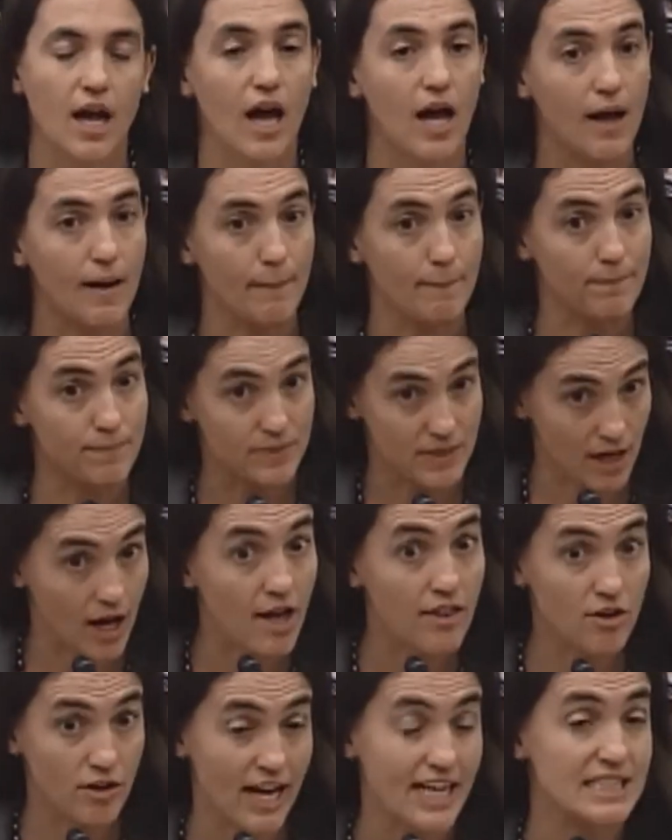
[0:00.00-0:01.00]
The
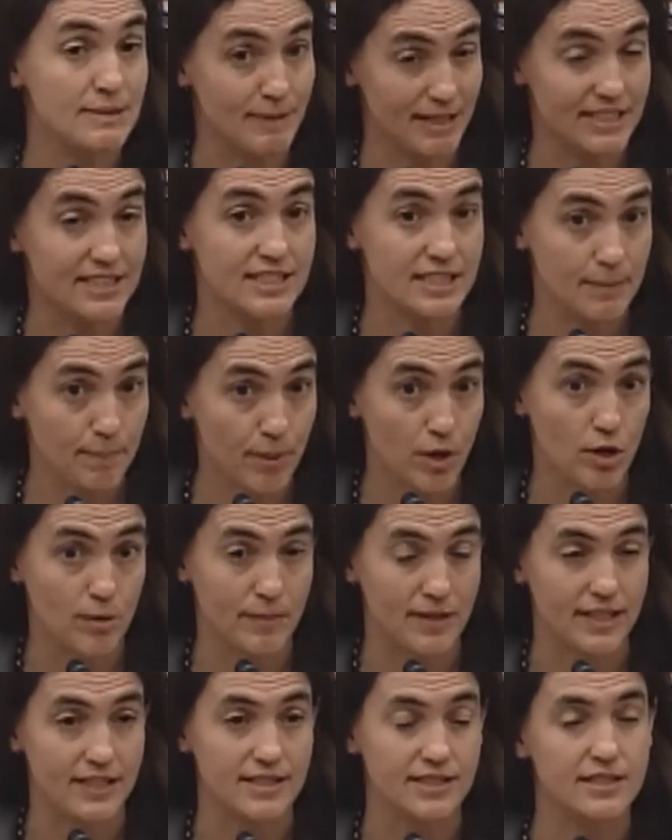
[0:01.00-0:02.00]
other aspect is the
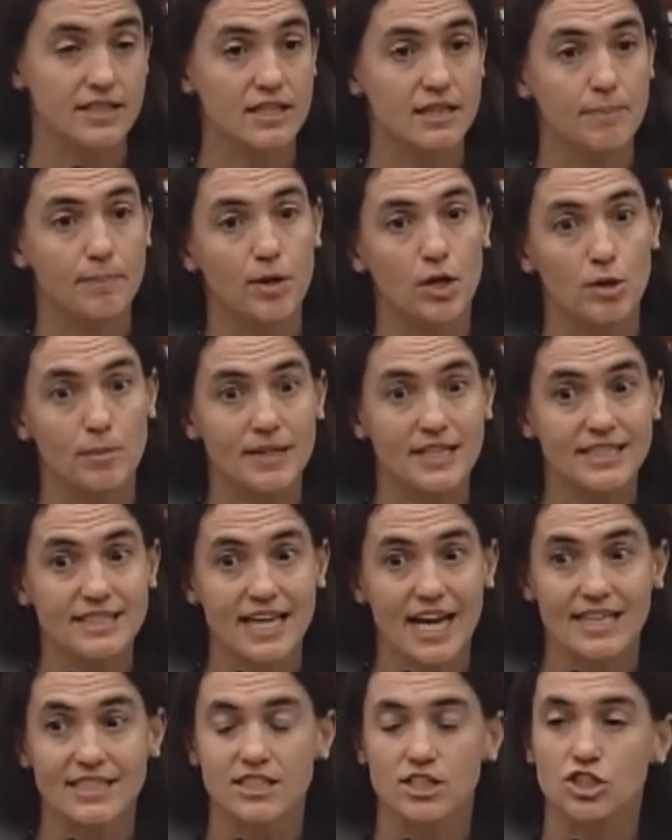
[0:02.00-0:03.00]
permanence, and the permanence
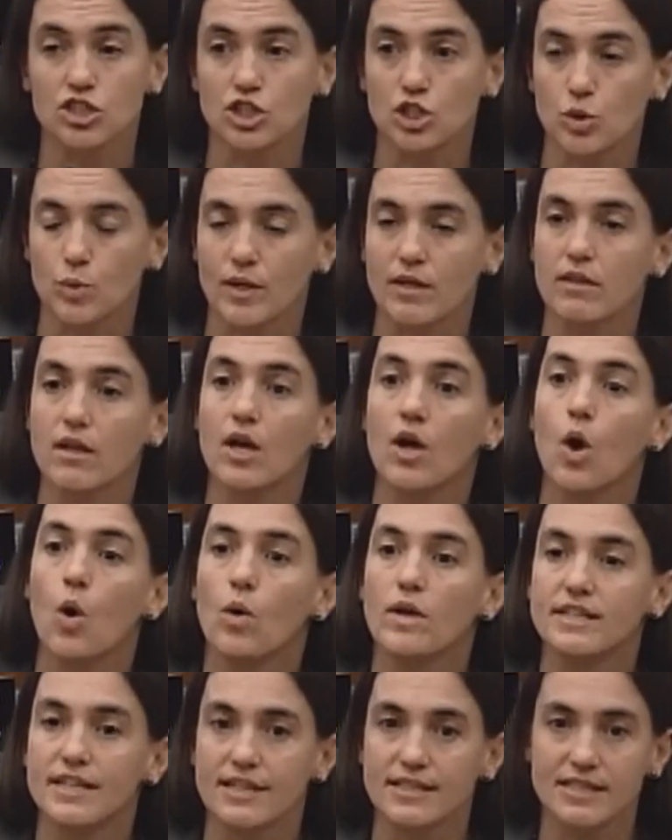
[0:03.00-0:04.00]
has to do with,
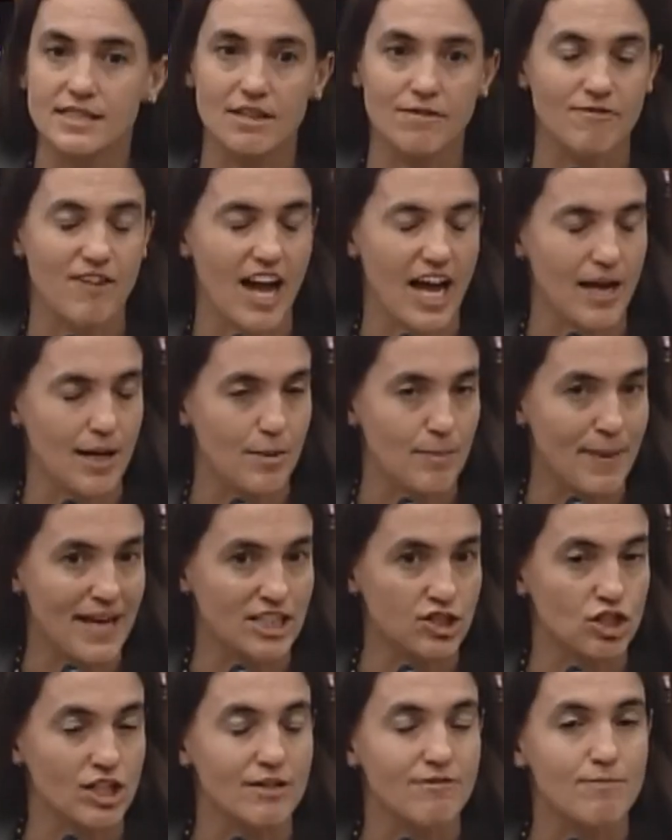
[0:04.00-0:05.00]
does the
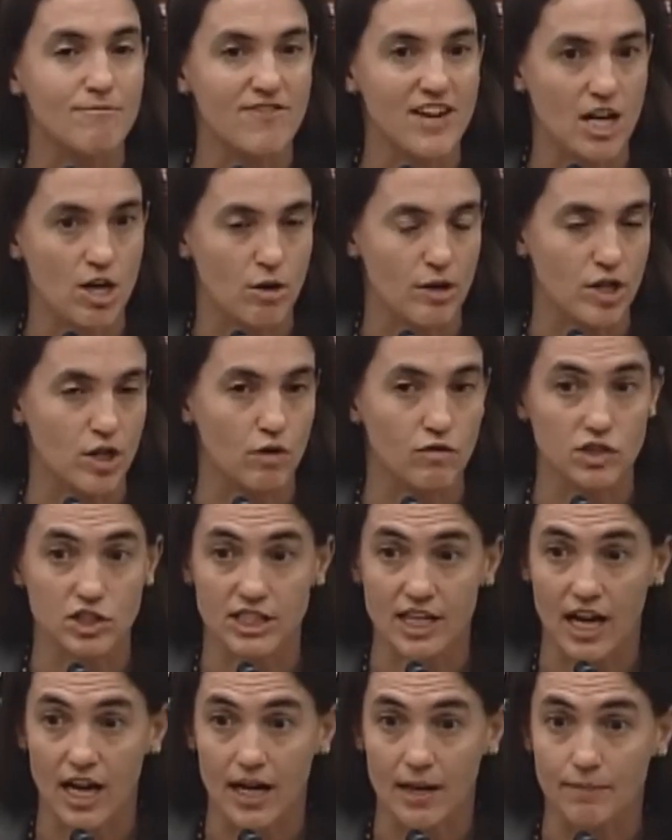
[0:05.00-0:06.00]
biometric vary over
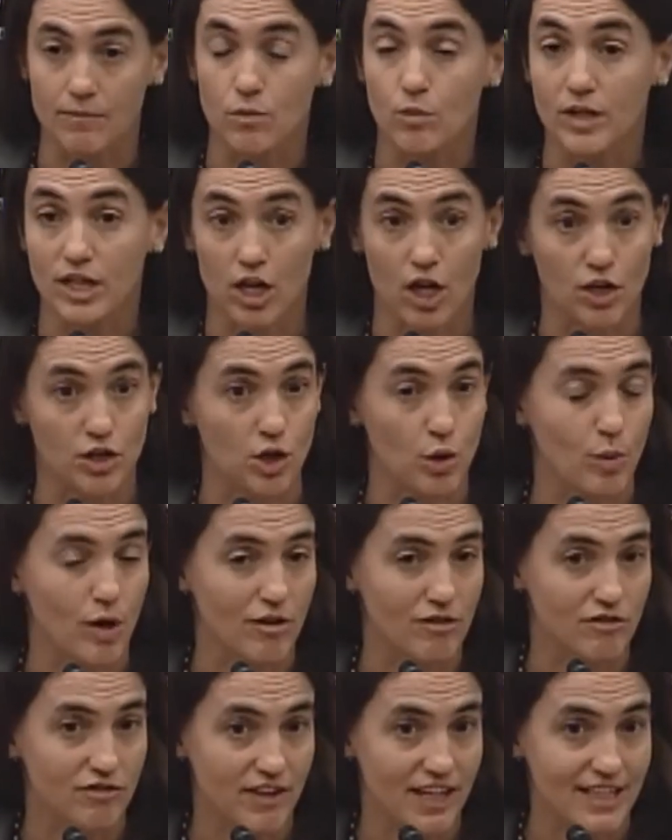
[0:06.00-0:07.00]
time? We all know
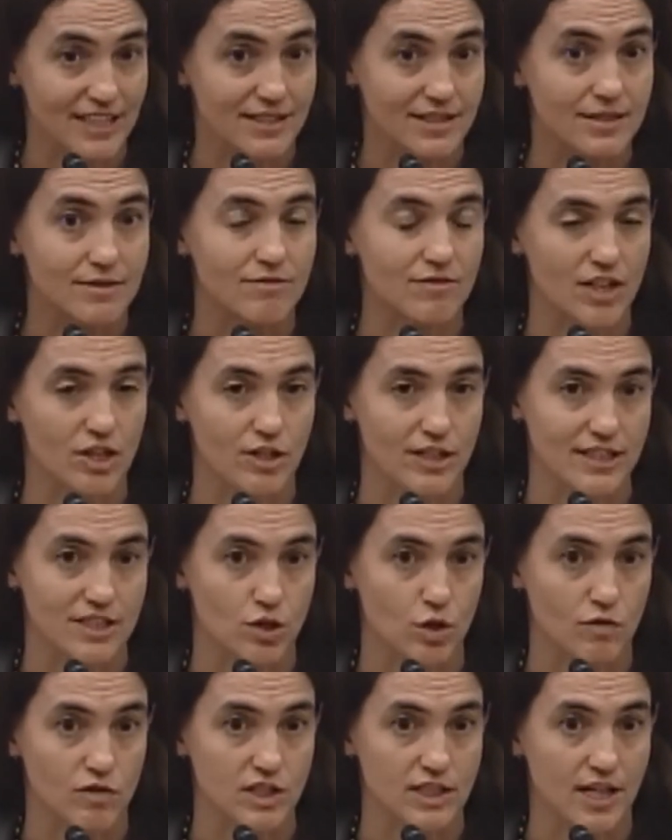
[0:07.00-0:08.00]
our face varies
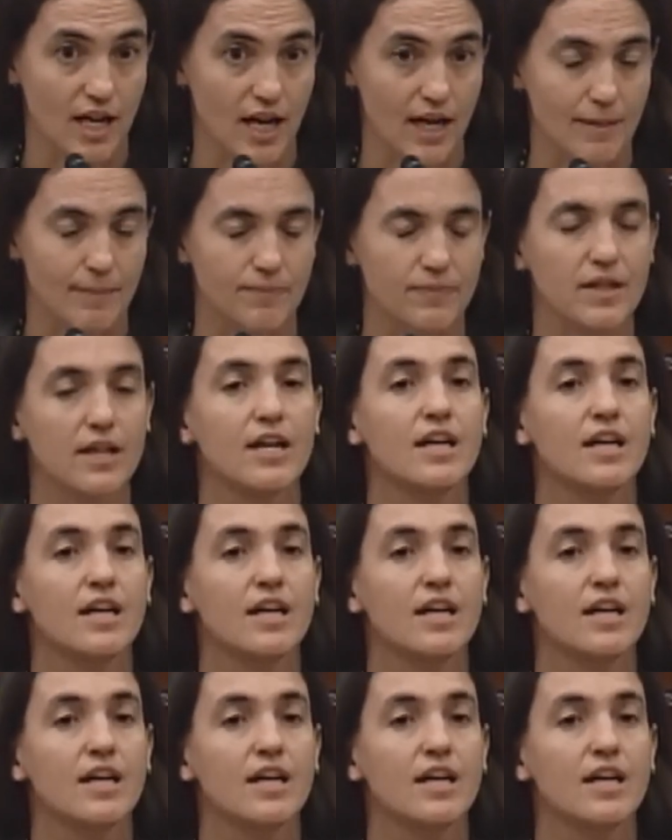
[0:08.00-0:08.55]
over time.